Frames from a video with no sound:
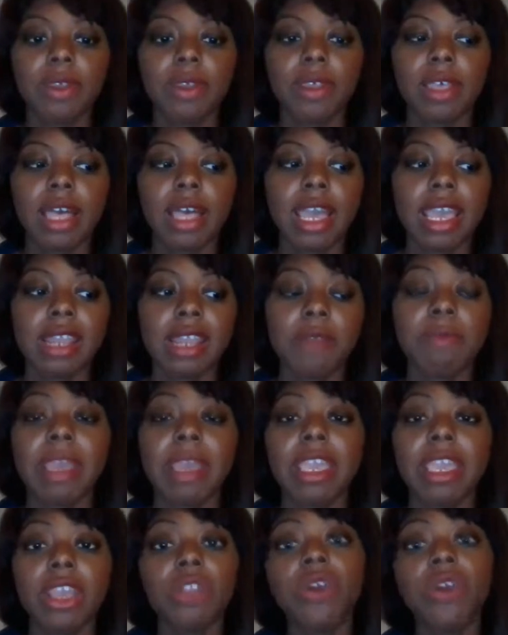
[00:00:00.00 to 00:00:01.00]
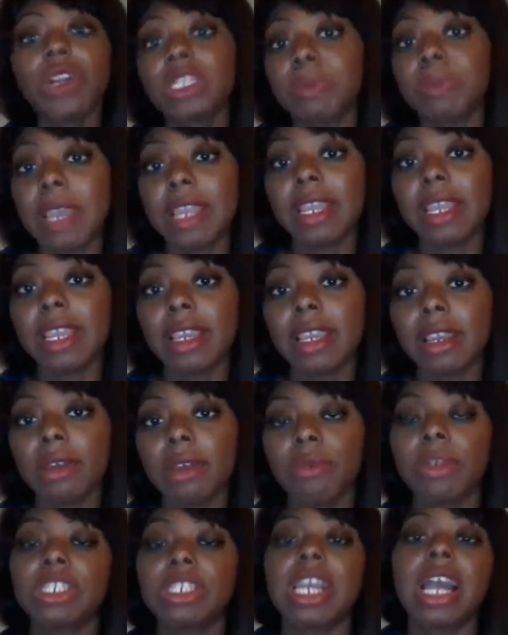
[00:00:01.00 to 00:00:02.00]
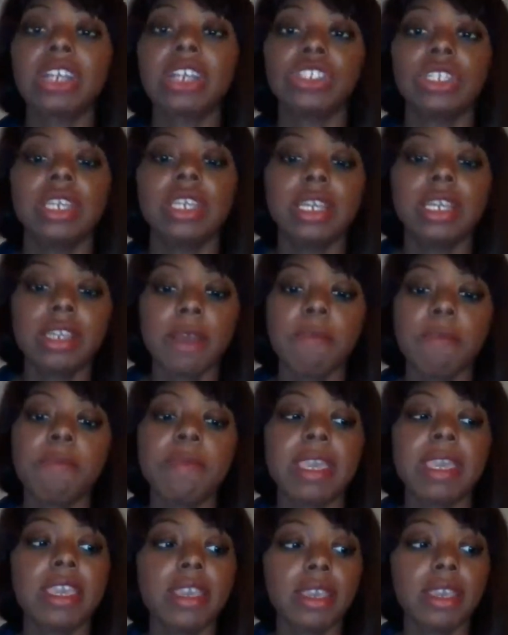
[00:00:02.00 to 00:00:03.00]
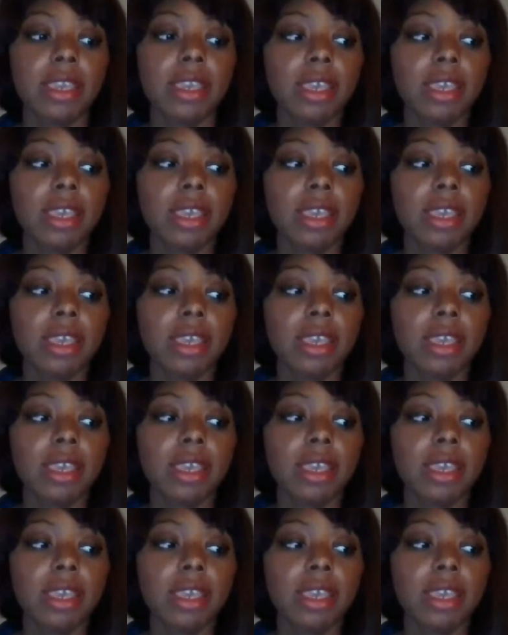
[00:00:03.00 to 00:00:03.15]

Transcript: ended up making a large painting, which actually ended up being